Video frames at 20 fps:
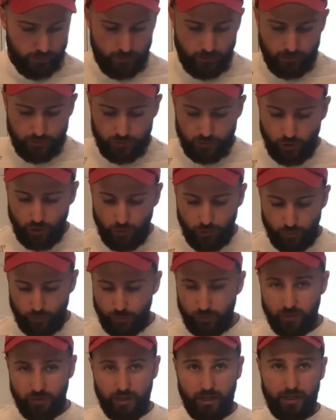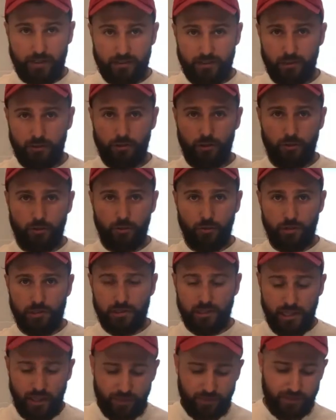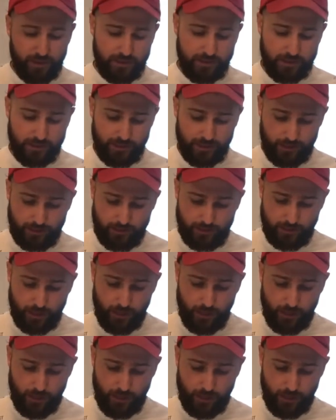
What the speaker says: So the next thing to do is let this sit.